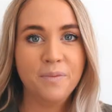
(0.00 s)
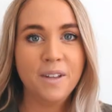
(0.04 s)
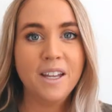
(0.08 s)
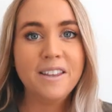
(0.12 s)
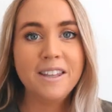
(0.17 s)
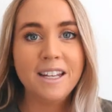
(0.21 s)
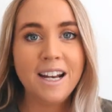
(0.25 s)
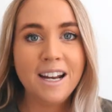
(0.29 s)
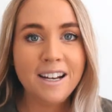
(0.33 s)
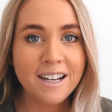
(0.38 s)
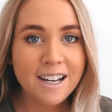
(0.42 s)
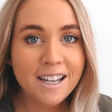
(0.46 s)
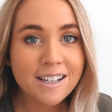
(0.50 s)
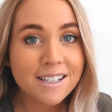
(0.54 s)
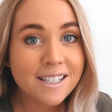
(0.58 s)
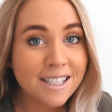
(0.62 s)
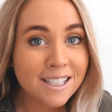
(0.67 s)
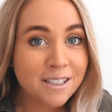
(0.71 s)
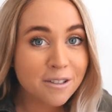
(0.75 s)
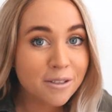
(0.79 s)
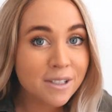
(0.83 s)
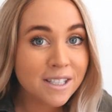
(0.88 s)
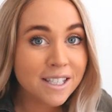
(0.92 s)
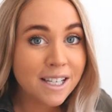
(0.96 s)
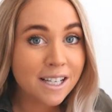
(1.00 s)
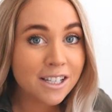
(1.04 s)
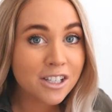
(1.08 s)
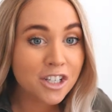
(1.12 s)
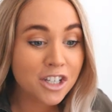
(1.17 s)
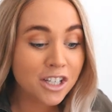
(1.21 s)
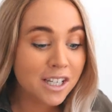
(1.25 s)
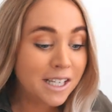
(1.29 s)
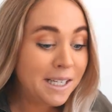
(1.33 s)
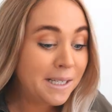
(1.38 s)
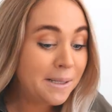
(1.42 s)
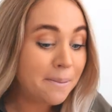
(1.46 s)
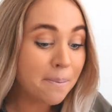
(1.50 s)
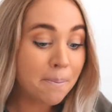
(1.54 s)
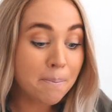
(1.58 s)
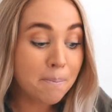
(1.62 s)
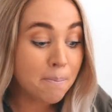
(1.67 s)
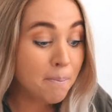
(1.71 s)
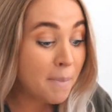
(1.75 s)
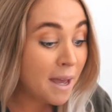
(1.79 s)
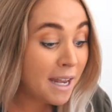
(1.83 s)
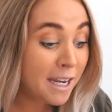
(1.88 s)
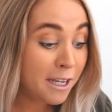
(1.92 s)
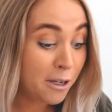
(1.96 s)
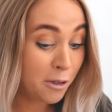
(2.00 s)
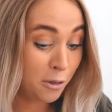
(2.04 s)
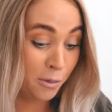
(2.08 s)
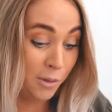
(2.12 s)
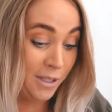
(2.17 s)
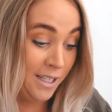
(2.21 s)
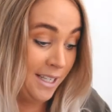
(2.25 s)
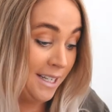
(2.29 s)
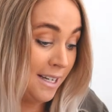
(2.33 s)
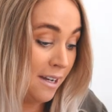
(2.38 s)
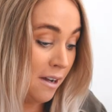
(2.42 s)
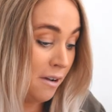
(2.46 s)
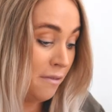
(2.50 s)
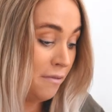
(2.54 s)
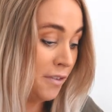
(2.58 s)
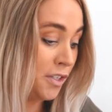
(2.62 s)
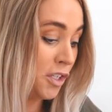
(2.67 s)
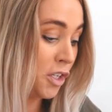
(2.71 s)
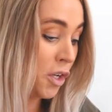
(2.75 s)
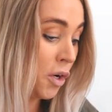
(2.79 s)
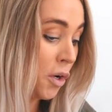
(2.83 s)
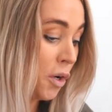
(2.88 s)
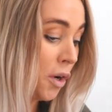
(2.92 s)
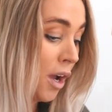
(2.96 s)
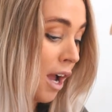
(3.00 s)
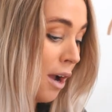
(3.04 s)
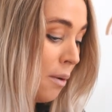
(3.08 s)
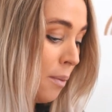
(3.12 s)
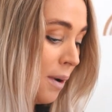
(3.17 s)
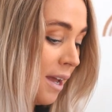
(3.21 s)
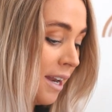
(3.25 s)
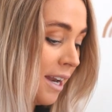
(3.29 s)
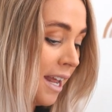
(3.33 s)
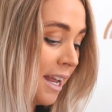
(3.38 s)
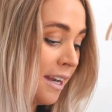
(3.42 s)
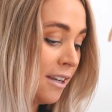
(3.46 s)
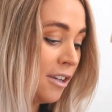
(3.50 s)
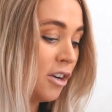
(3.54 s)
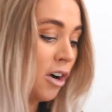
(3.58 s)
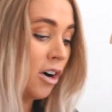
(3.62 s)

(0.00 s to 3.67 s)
And then our next little section is medical stuff. So I went and